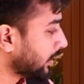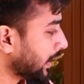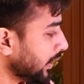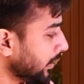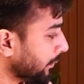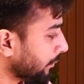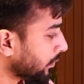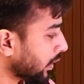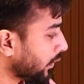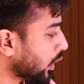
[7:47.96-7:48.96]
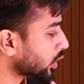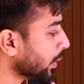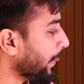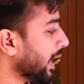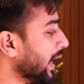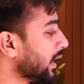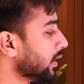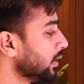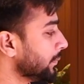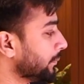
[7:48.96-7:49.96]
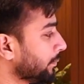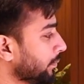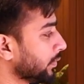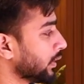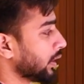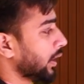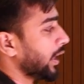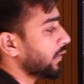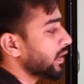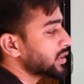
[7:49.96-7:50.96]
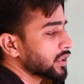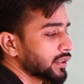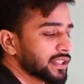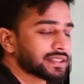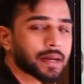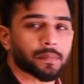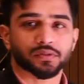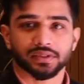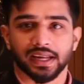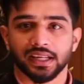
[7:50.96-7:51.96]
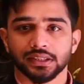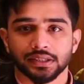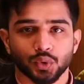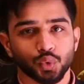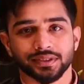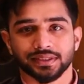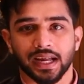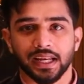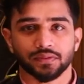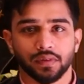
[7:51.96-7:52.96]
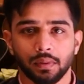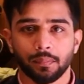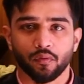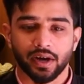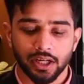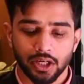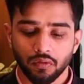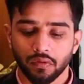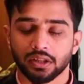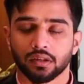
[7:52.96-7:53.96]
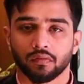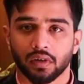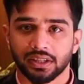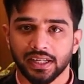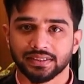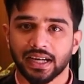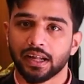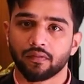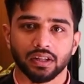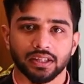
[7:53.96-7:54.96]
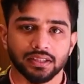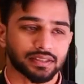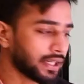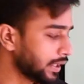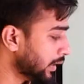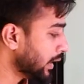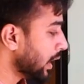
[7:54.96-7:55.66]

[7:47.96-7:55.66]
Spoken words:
Then we got the pen icon, in which this type of stylus, two stylus will be providing you with one thick side and one thin side.